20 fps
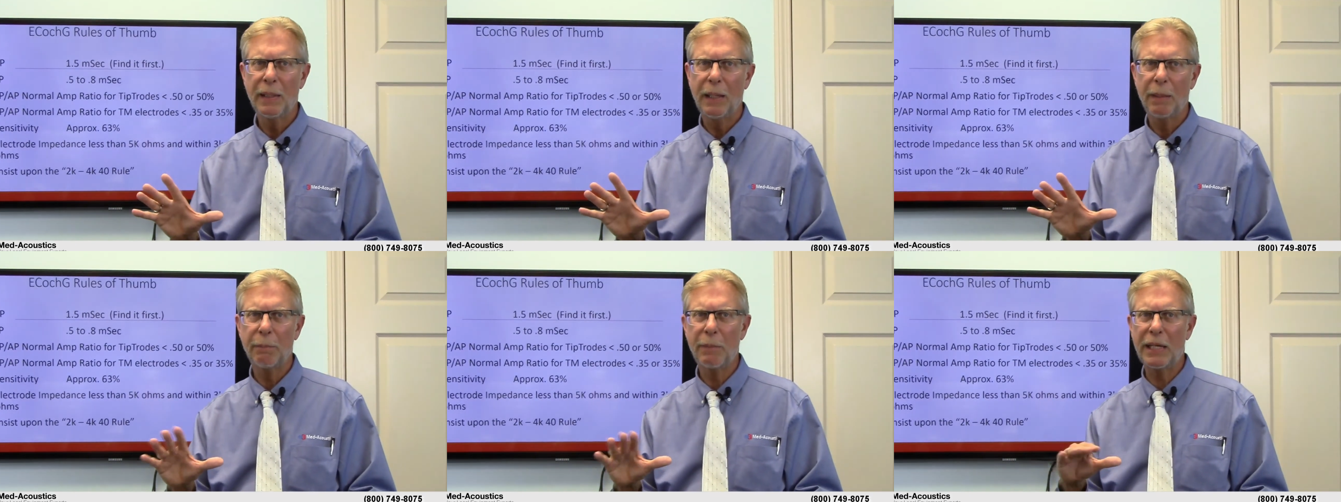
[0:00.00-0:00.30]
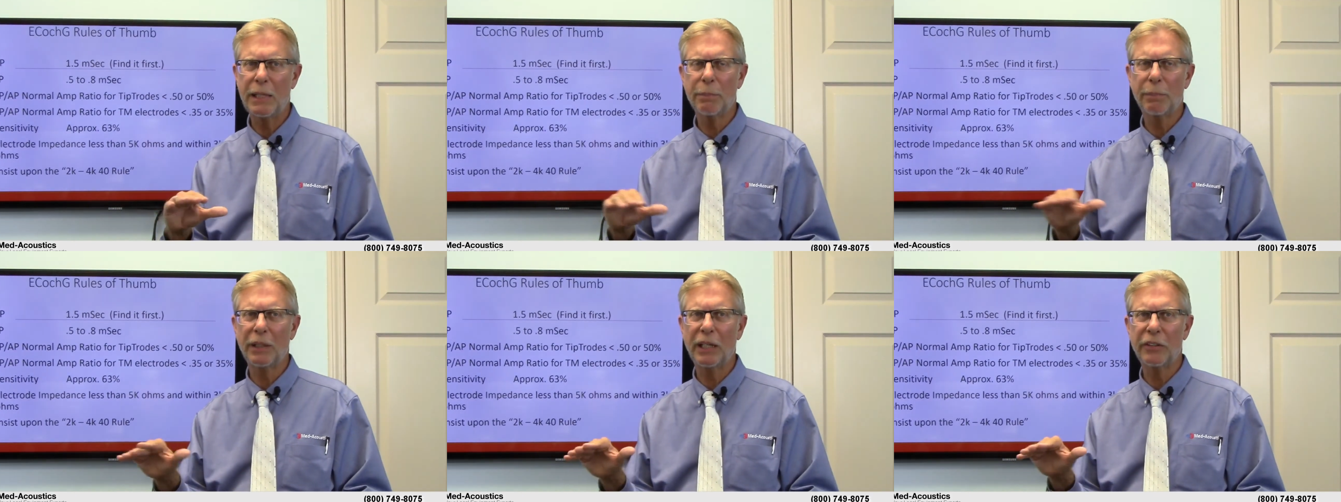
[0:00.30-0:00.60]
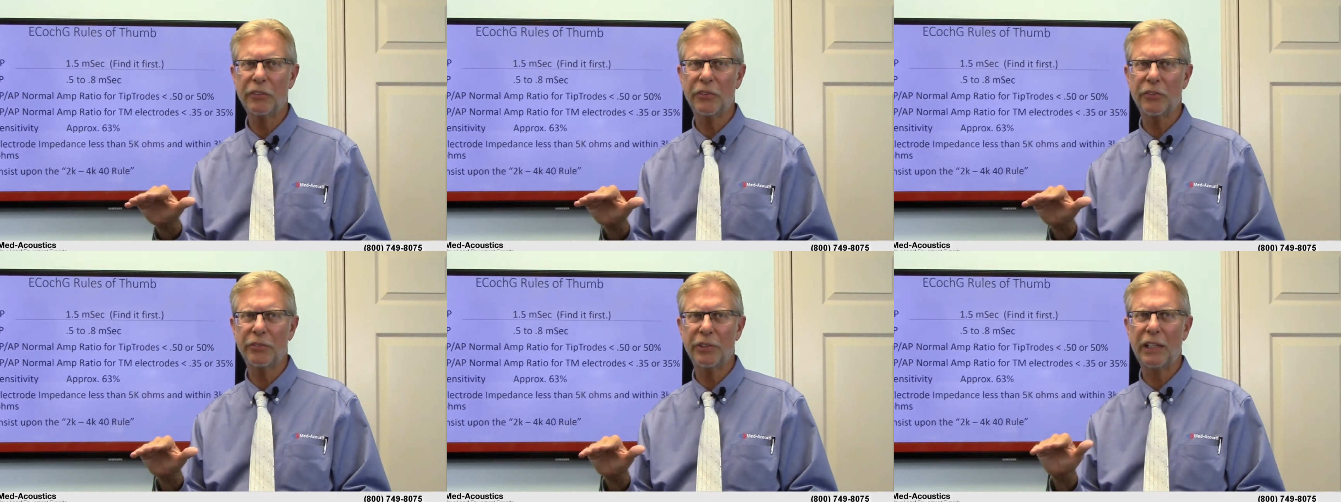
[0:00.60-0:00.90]
Many
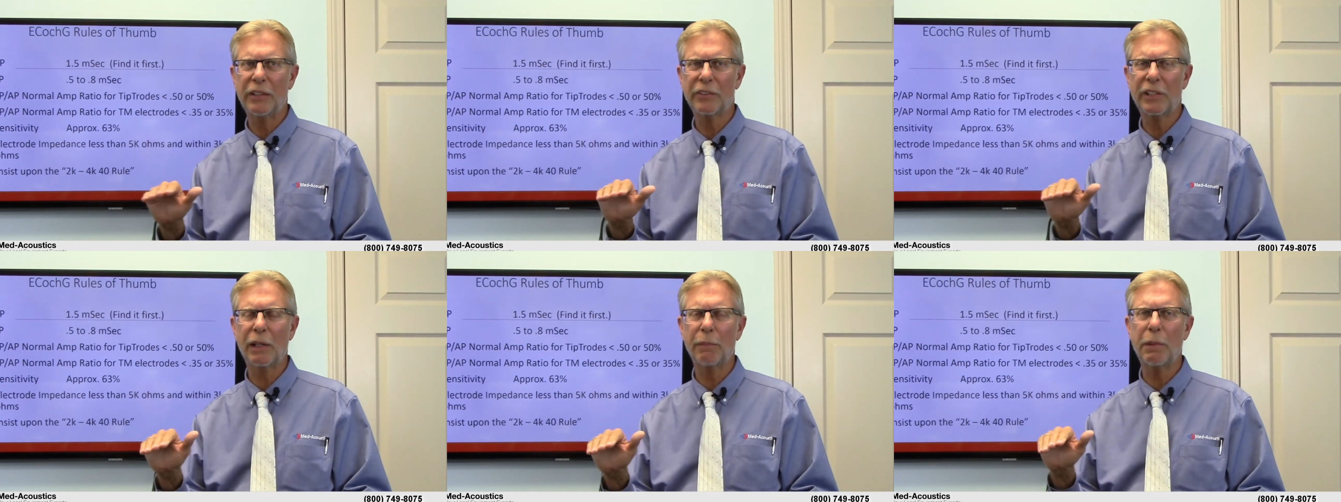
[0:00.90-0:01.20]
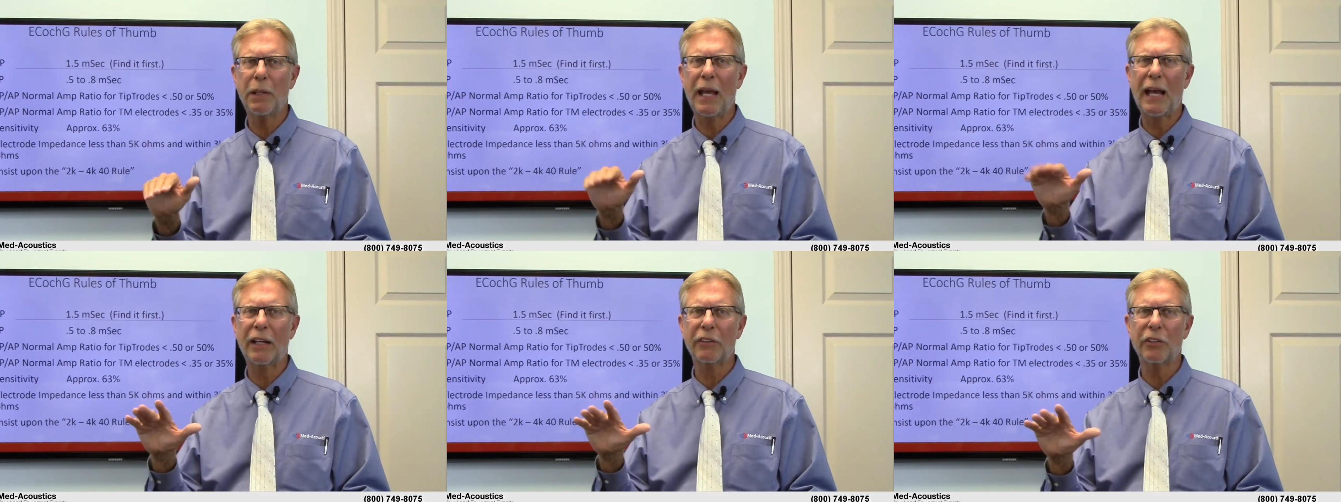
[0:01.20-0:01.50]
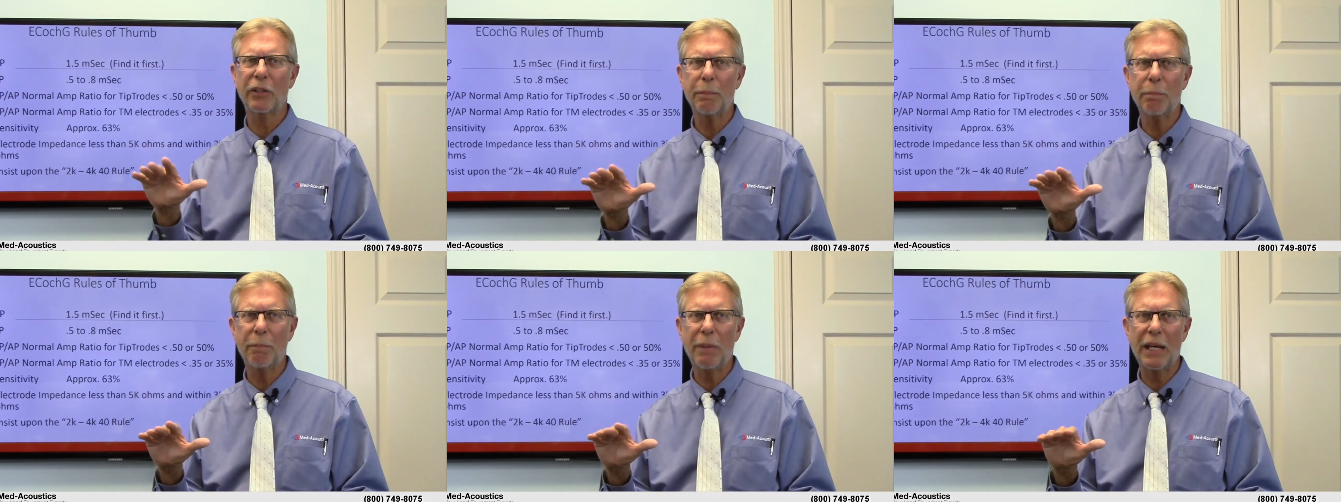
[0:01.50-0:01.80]
places say it's got to be
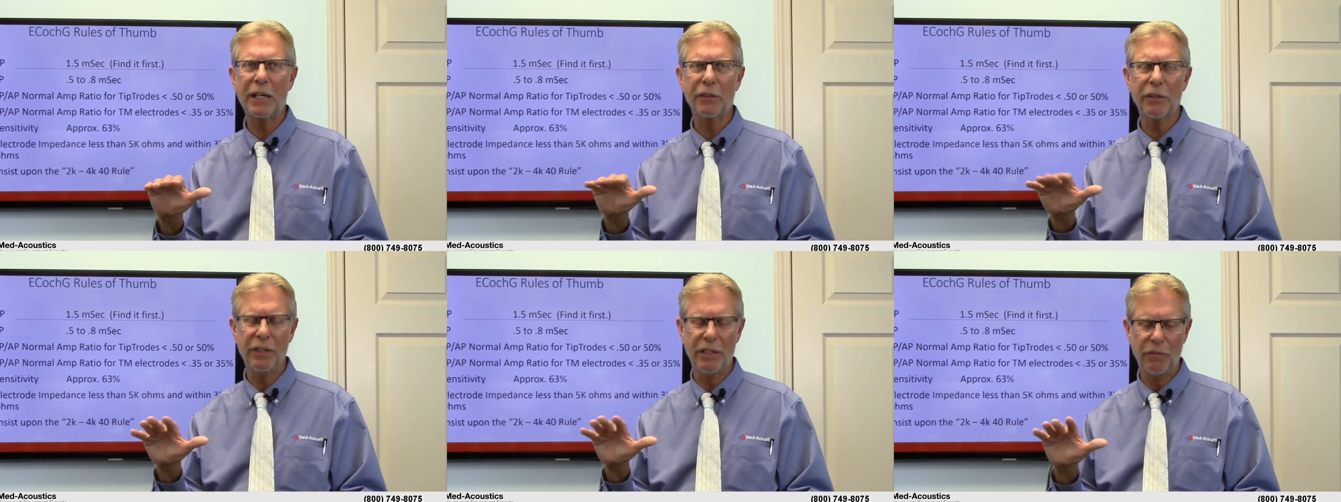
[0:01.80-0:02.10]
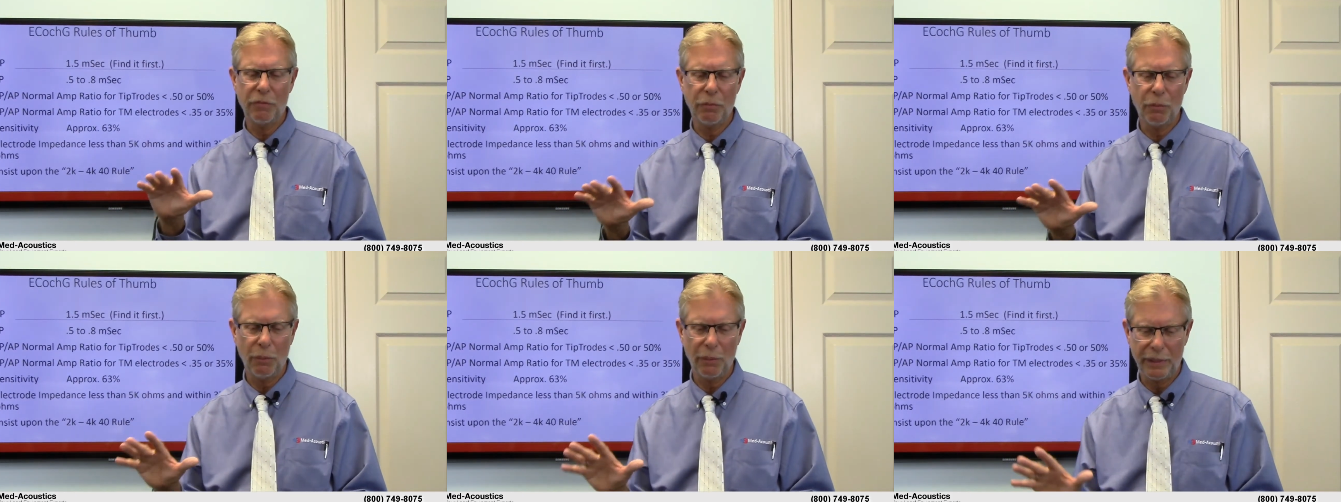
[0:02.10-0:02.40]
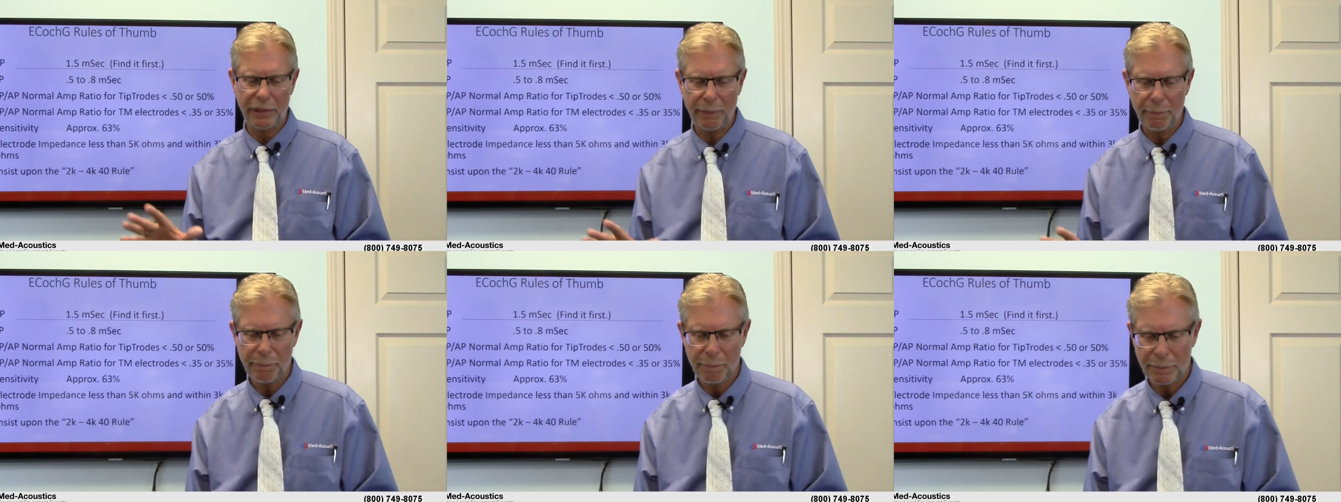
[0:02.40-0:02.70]
actually better than
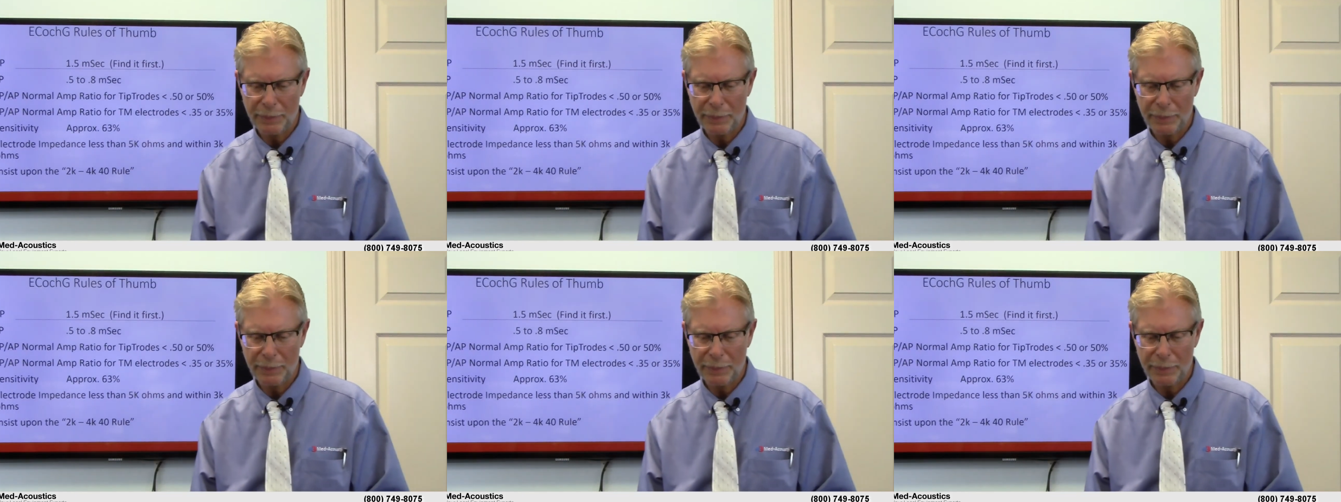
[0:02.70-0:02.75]
40.